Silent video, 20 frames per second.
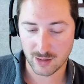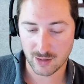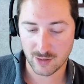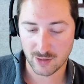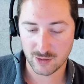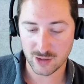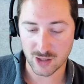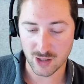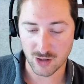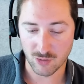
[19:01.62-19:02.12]

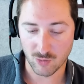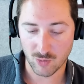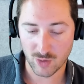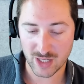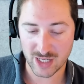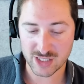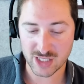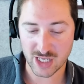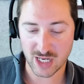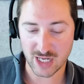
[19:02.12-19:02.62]

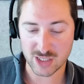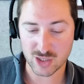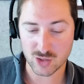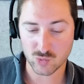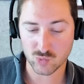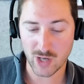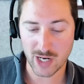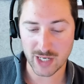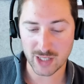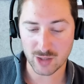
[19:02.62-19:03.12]
it's
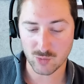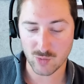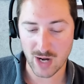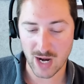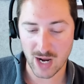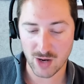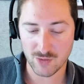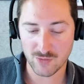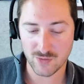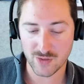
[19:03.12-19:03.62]
right
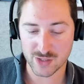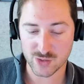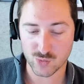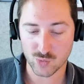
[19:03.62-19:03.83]
around this